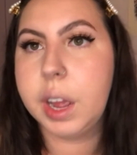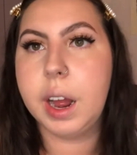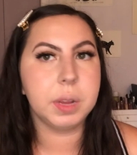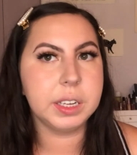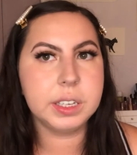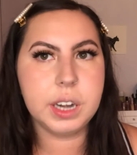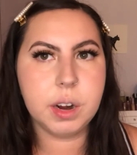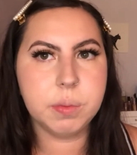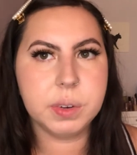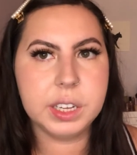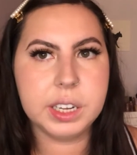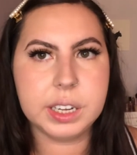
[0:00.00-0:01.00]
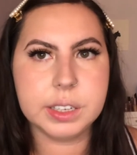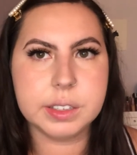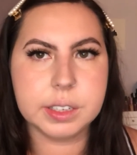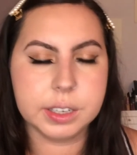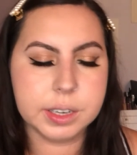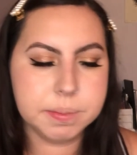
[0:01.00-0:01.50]
Blend it out really
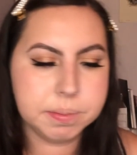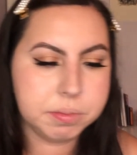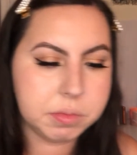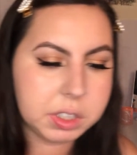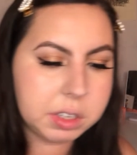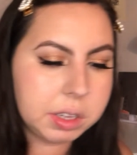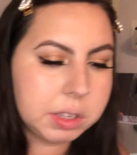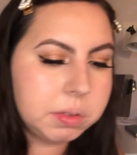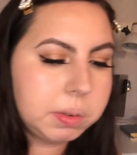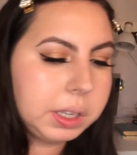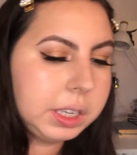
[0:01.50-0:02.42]
easily. That's really